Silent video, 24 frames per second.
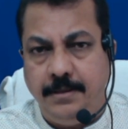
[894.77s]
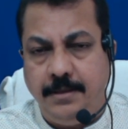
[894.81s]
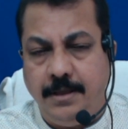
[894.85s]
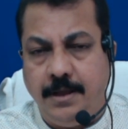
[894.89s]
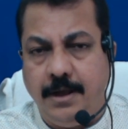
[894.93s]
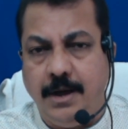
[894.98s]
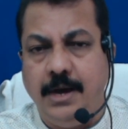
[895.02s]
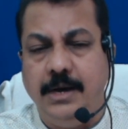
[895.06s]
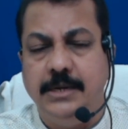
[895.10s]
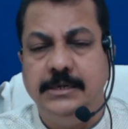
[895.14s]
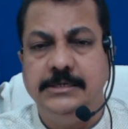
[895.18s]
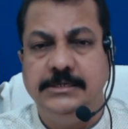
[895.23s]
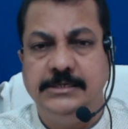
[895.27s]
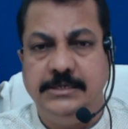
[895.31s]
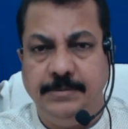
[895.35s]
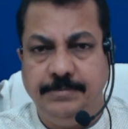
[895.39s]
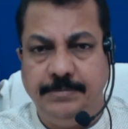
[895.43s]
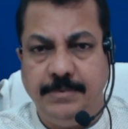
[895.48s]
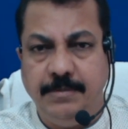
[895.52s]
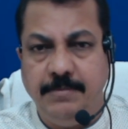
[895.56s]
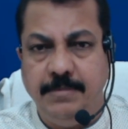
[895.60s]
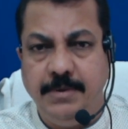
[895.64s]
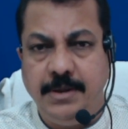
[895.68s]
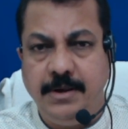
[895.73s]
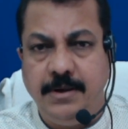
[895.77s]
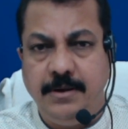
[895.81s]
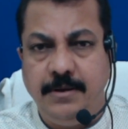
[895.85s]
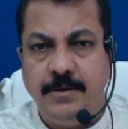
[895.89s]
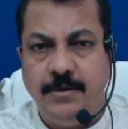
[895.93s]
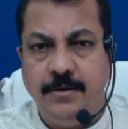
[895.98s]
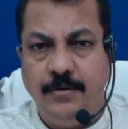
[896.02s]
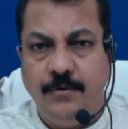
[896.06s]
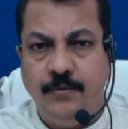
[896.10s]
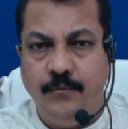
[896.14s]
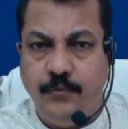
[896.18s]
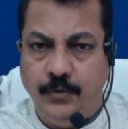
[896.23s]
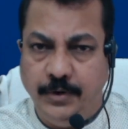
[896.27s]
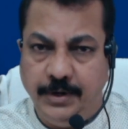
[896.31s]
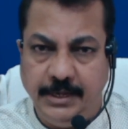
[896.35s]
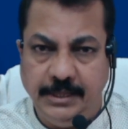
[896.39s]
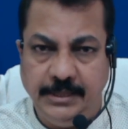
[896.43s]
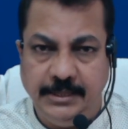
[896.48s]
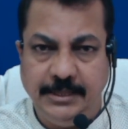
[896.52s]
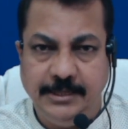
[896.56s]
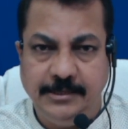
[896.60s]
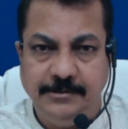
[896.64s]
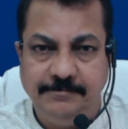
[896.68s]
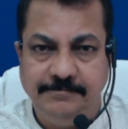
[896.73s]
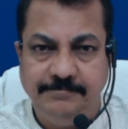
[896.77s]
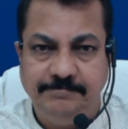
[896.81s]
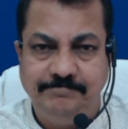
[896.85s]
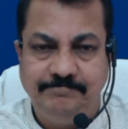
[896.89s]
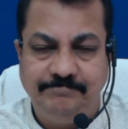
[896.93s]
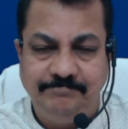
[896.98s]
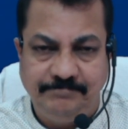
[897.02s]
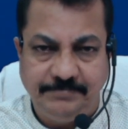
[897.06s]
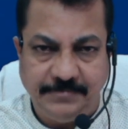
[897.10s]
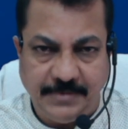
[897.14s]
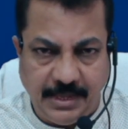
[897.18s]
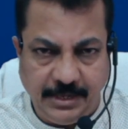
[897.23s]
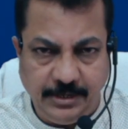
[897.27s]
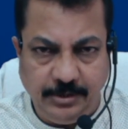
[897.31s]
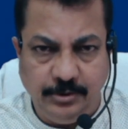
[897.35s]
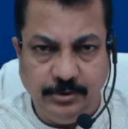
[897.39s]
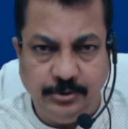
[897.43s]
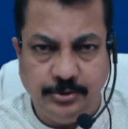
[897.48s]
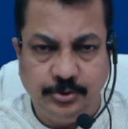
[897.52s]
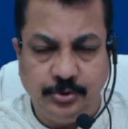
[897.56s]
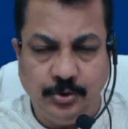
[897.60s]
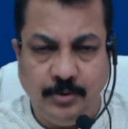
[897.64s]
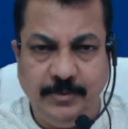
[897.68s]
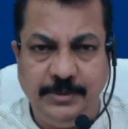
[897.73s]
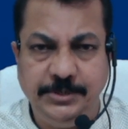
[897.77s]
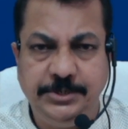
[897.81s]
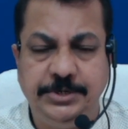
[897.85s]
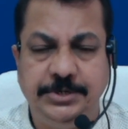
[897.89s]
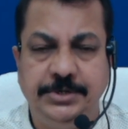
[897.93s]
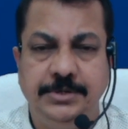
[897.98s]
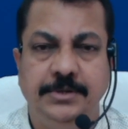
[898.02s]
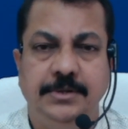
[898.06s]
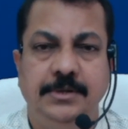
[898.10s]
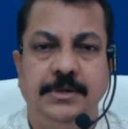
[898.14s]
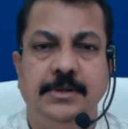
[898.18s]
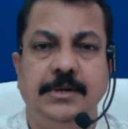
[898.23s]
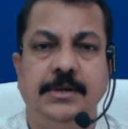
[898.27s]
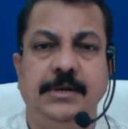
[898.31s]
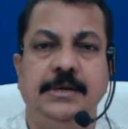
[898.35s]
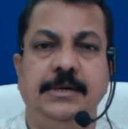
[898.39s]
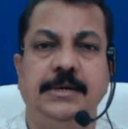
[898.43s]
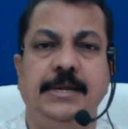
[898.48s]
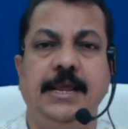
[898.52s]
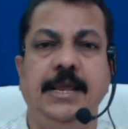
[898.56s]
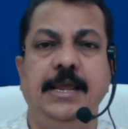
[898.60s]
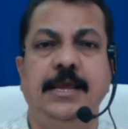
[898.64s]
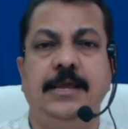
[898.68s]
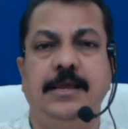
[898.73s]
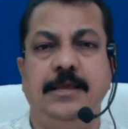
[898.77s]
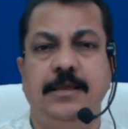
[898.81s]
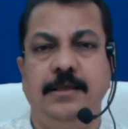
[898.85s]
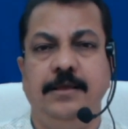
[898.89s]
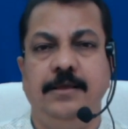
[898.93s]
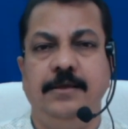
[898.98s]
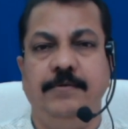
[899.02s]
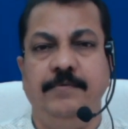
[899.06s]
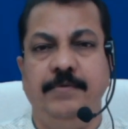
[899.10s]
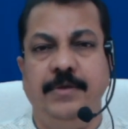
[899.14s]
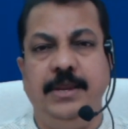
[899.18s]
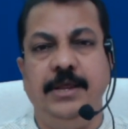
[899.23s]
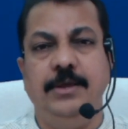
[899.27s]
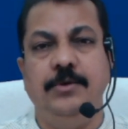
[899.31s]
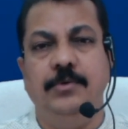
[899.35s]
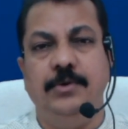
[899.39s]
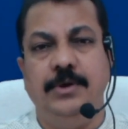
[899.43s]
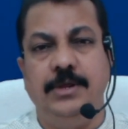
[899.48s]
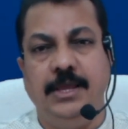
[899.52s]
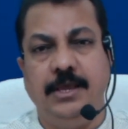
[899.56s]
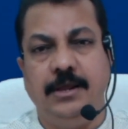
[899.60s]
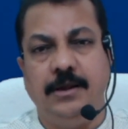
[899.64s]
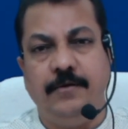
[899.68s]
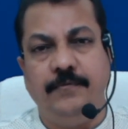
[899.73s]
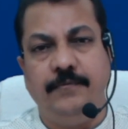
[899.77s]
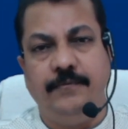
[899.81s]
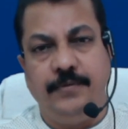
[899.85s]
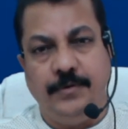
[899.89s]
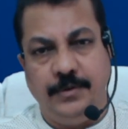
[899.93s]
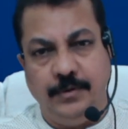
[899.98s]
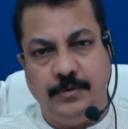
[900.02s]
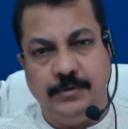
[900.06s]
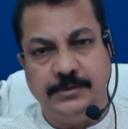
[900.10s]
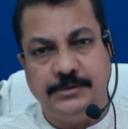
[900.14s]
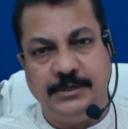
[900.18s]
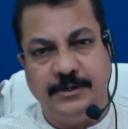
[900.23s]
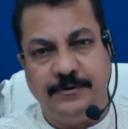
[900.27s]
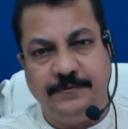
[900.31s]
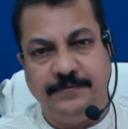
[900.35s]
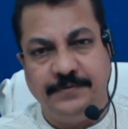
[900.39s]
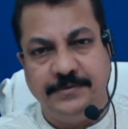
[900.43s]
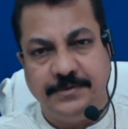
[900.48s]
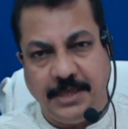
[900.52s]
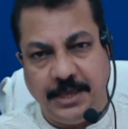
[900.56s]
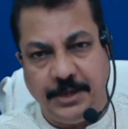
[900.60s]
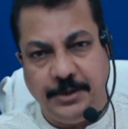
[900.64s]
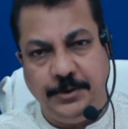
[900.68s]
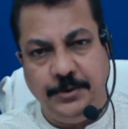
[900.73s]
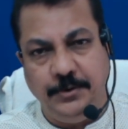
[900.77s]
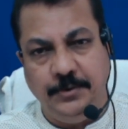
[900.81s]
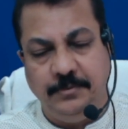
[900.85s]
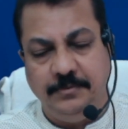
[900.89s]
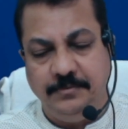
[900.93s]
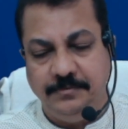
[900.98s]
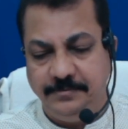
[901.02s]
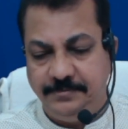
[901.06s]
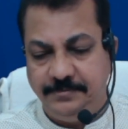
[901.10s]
on September 14th. Thank you so much. Take very good care of yourself. Thank you.